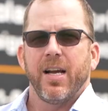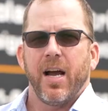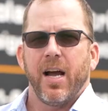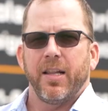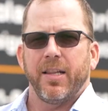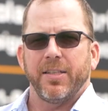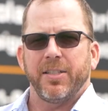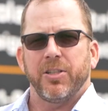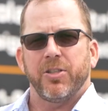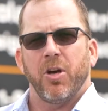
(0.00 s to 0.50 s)
I'd
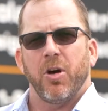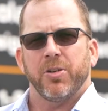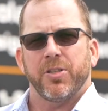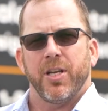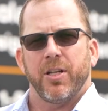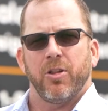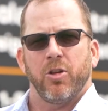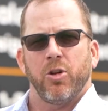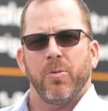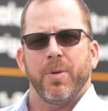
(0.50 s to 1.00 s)
like to talk to
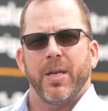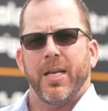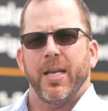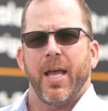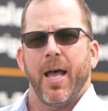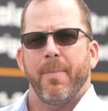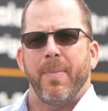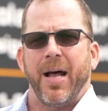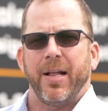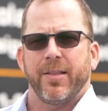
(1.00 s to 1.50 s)
you a little bit
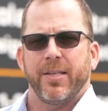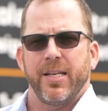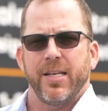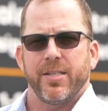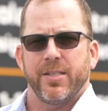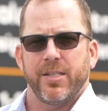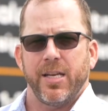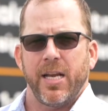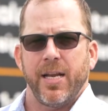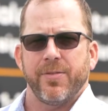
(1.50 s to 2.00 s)
about the
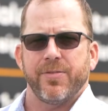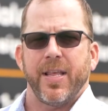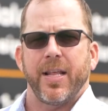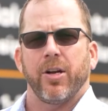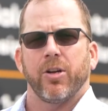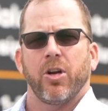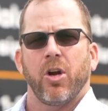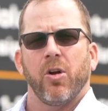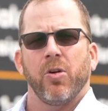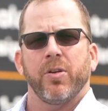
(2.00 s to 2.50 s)
incentives that are
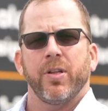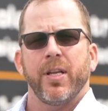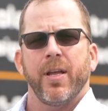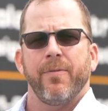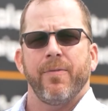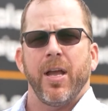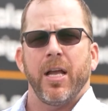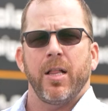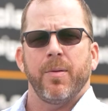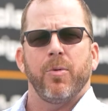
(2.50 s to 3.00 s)
currently
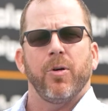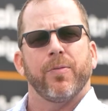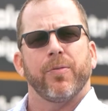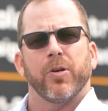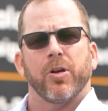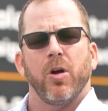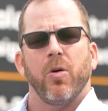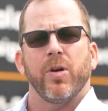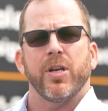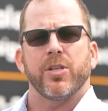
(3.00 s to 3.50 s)
available for
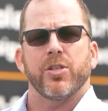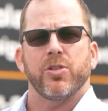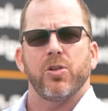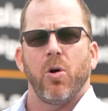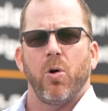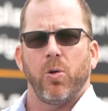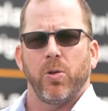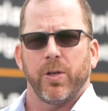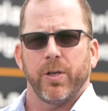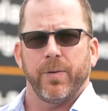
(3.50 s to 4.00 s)
going
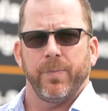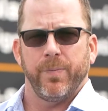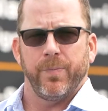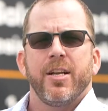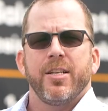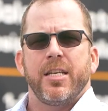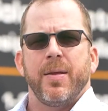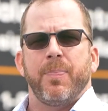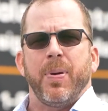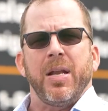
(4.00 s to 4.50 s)
solar.
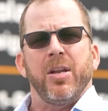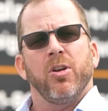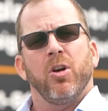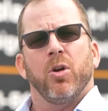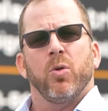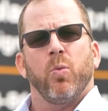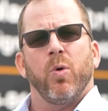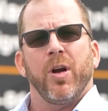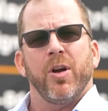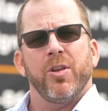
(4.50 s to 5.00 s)
Depending
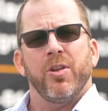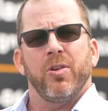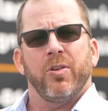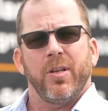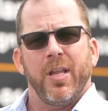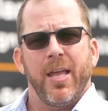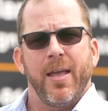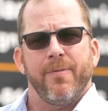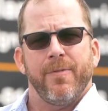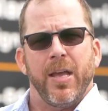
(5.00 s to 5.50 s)
on where you
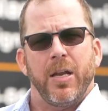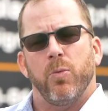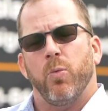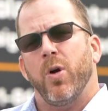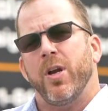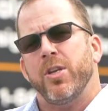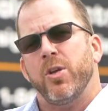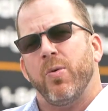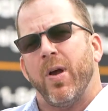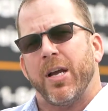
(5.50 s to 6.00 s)
live and
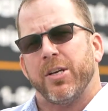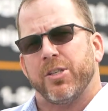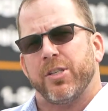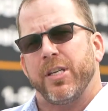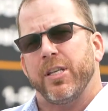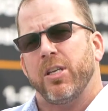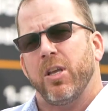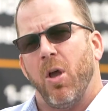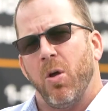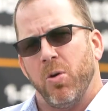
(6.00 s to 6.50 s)
when you actually
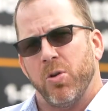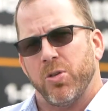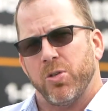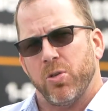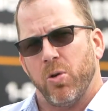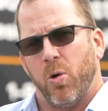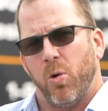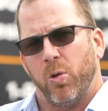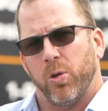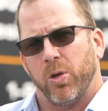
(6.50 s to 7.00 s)
go
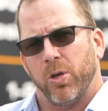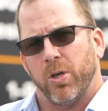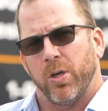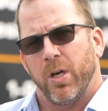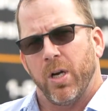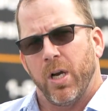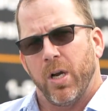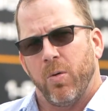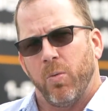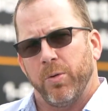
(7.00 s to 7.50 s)
solar
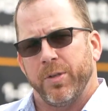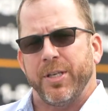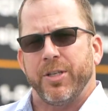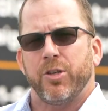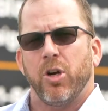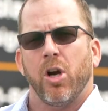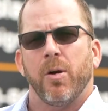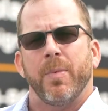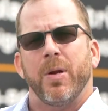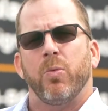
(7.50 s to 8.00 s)
will
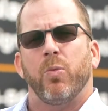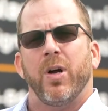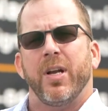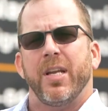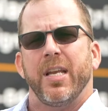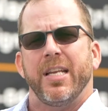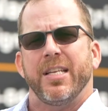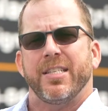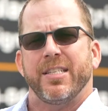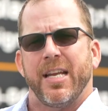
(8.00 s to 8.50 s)
determine
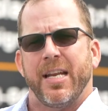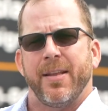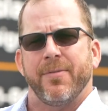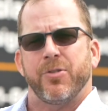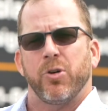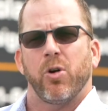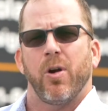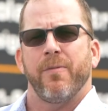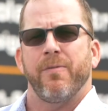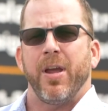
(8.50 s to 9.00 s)
what incentives
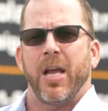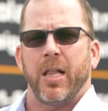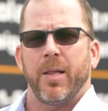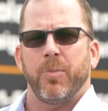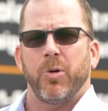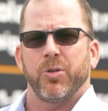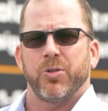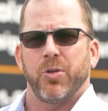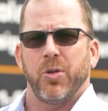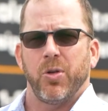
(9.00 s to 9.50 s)
are
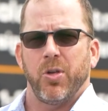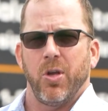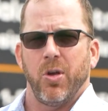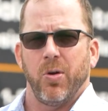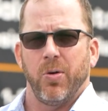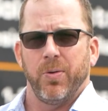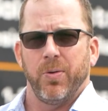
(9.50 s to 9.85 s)
available to you.